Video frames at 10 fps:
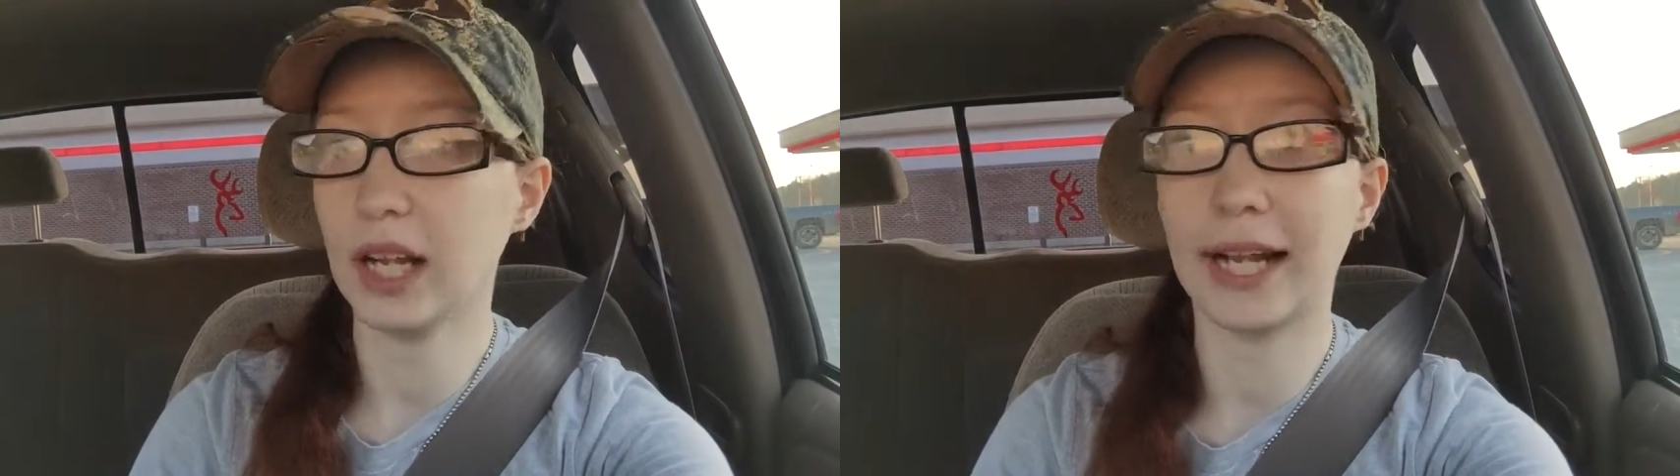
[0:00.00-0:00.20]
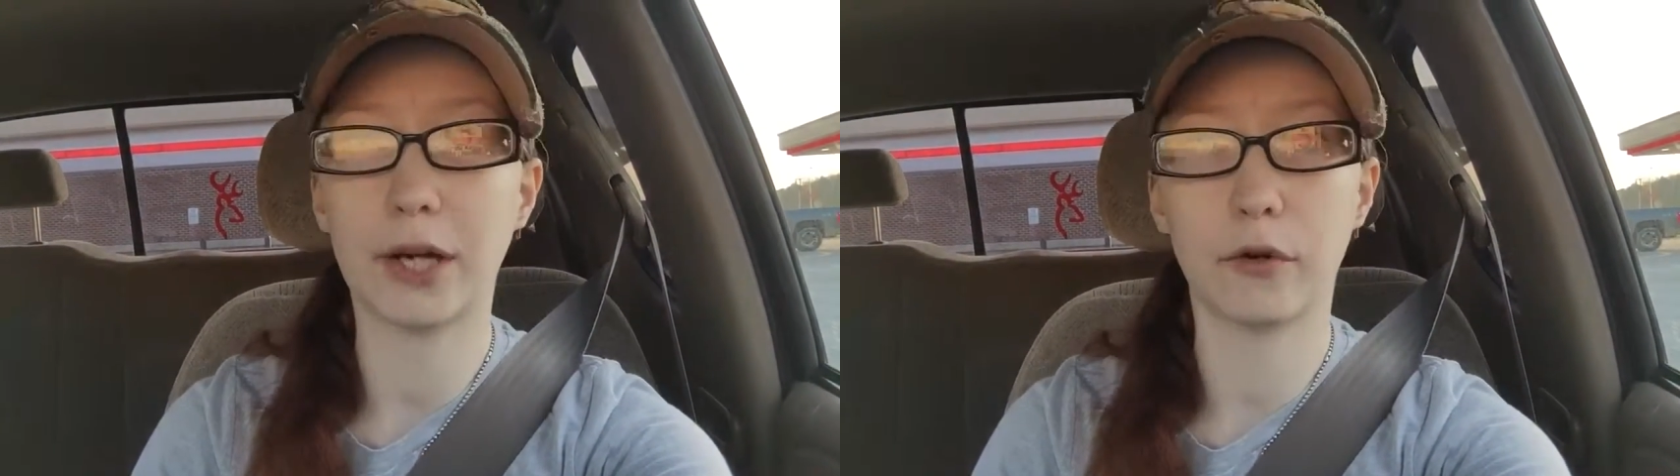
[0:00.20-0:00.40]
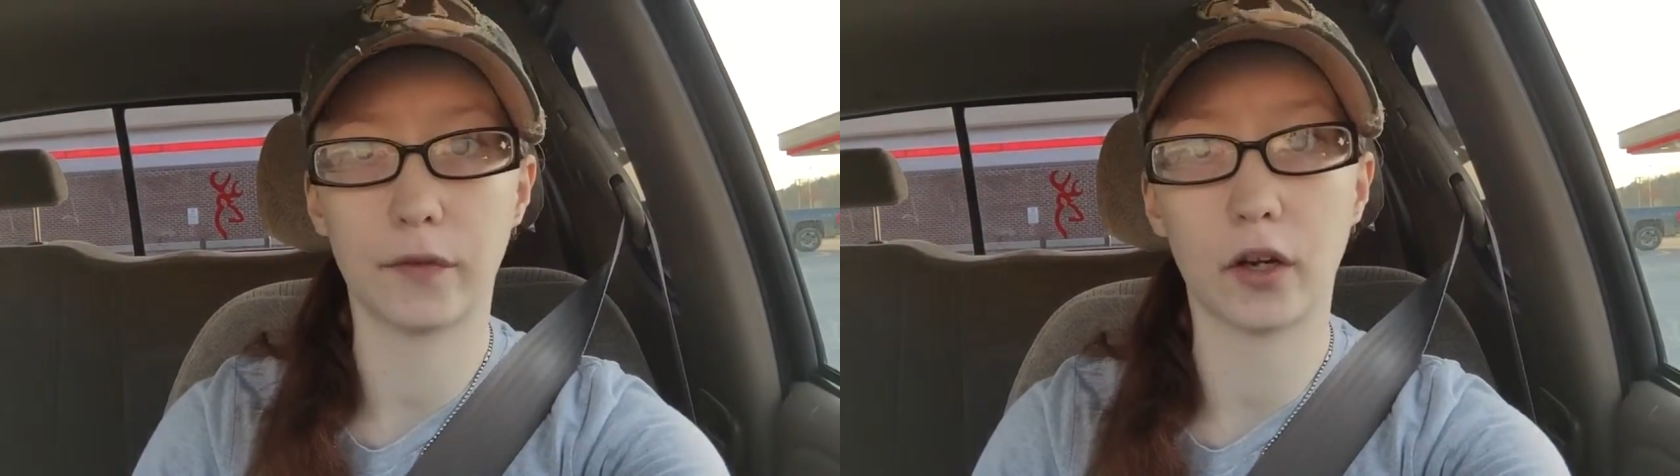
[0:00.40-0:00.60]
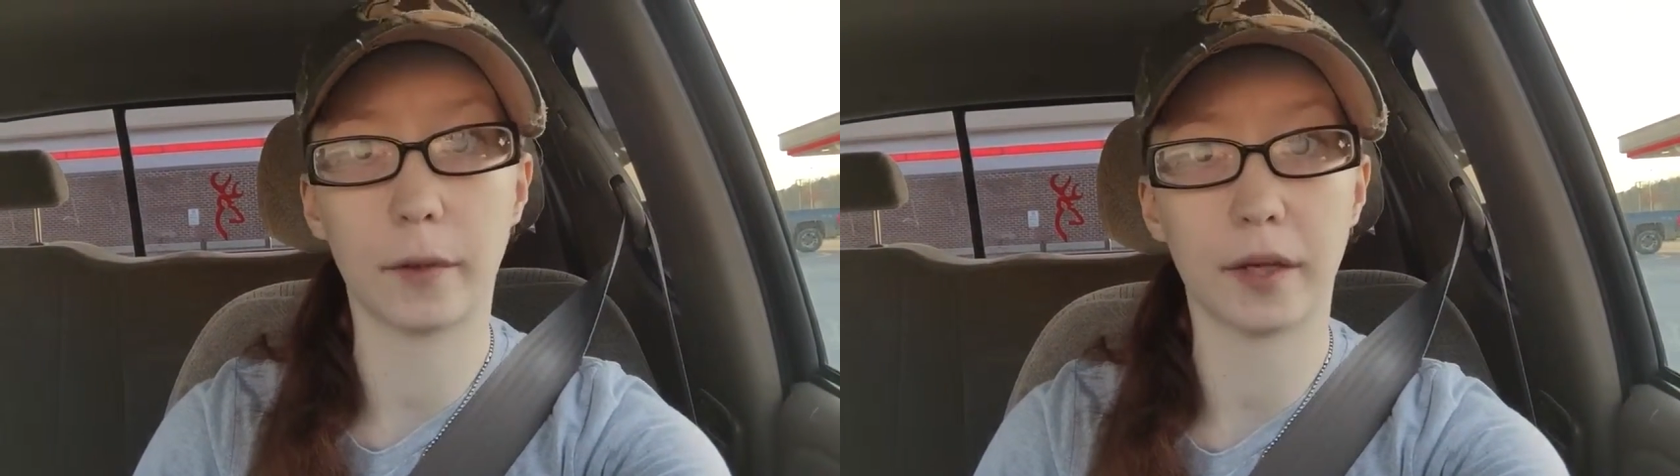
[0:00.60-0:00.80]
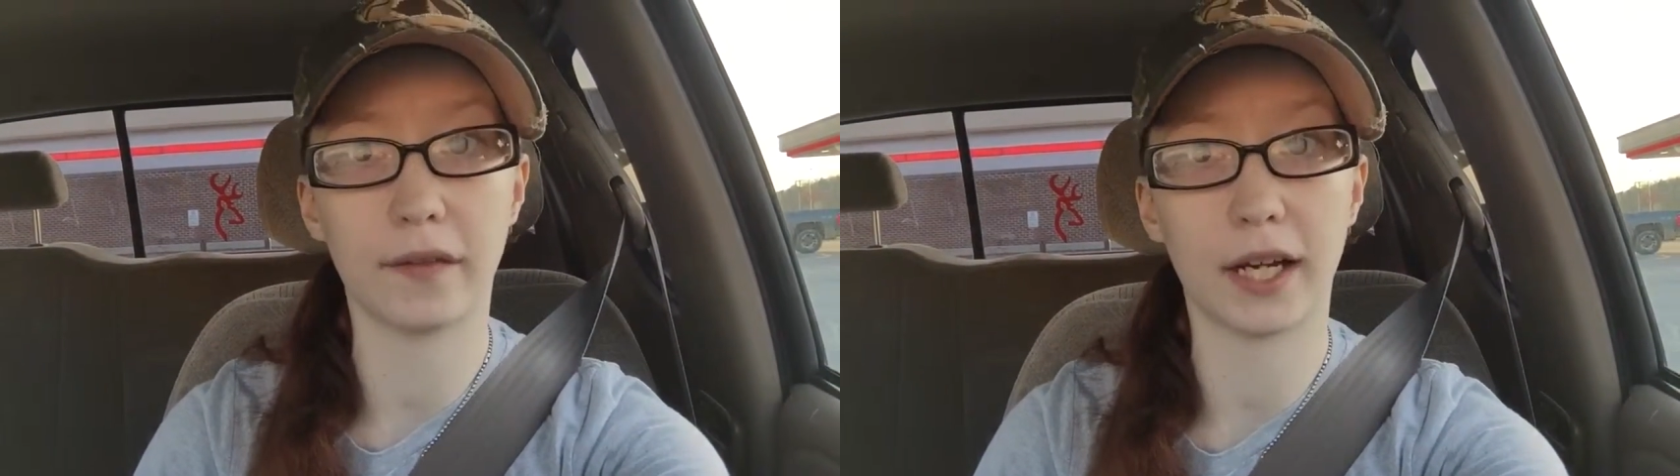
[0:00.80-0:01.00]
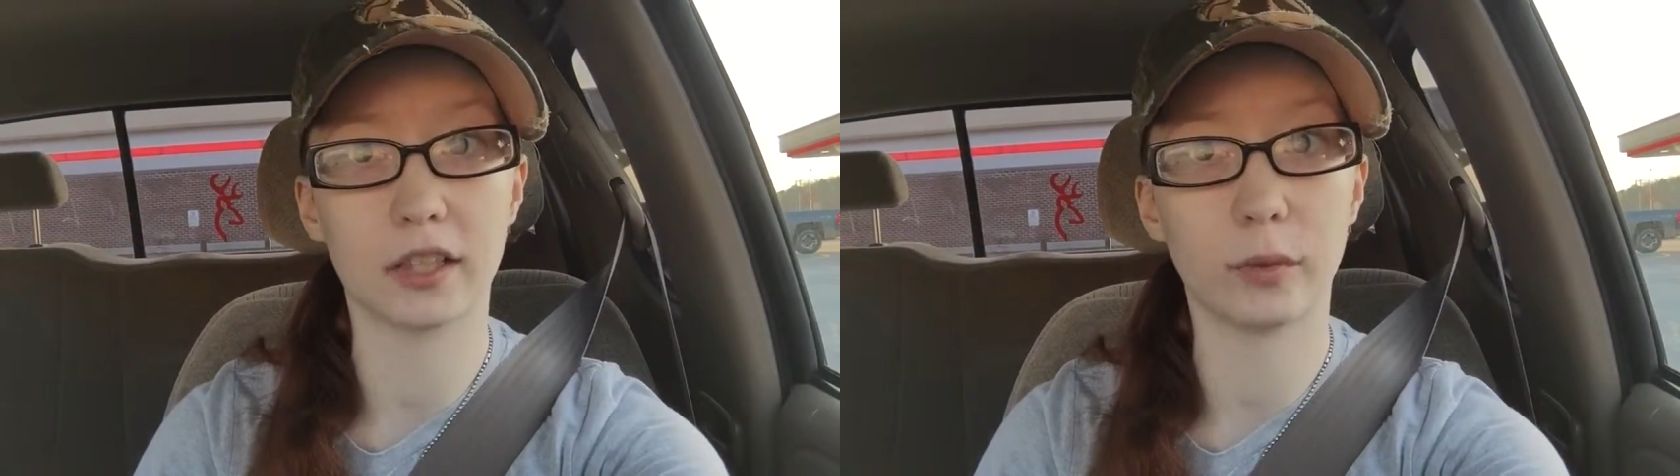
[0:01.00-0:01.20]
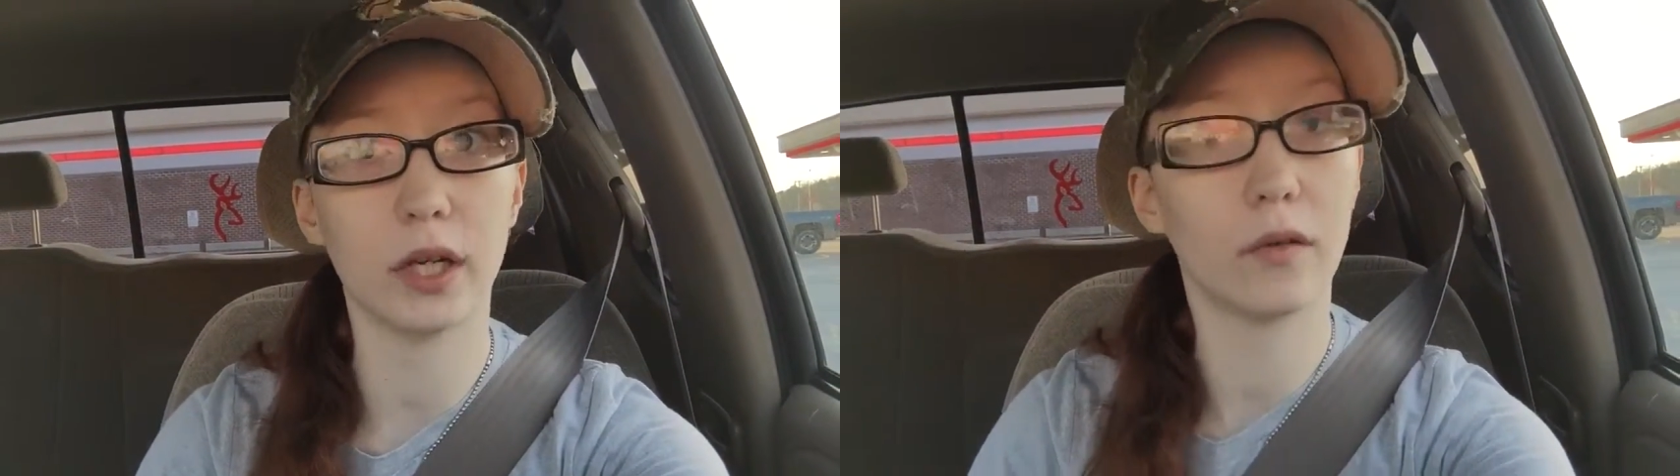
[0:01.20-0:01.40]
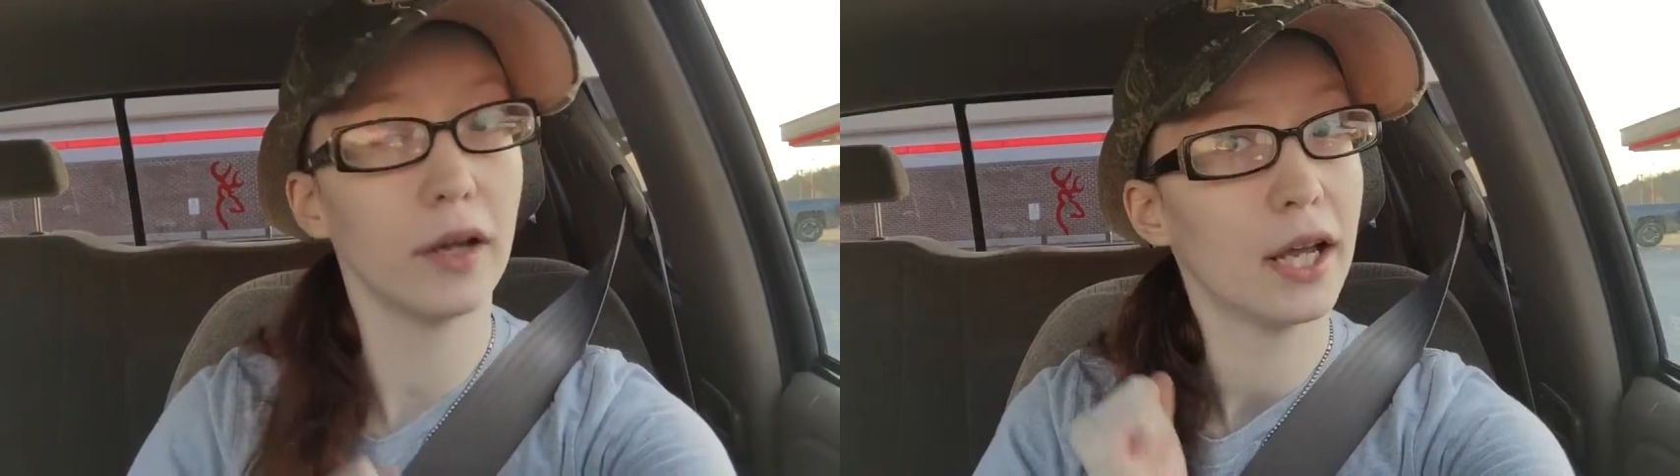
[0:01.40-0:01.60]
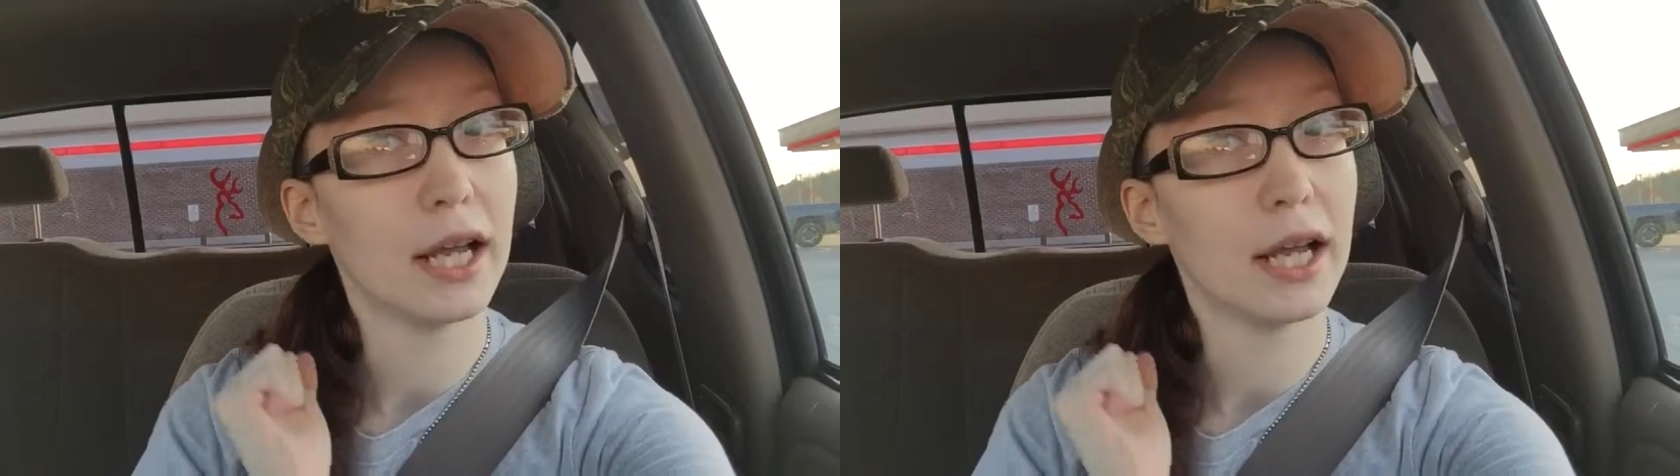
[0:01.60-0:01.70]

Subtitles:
and I will vlog about that as well.